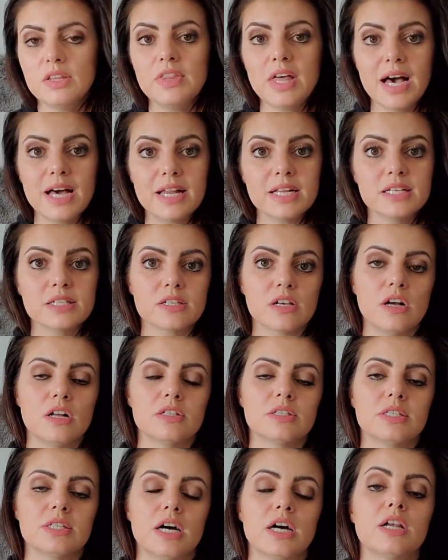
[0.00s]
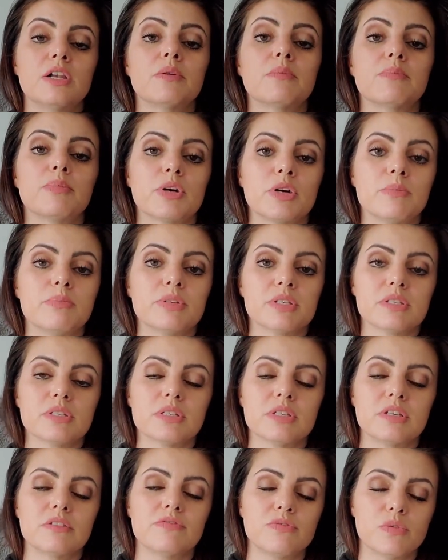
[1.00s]
That is all done
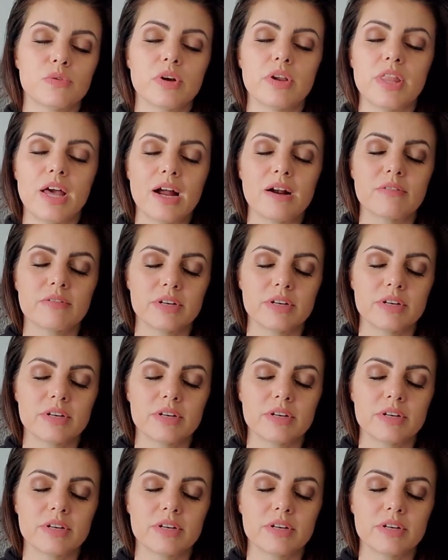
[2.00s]
purposely for that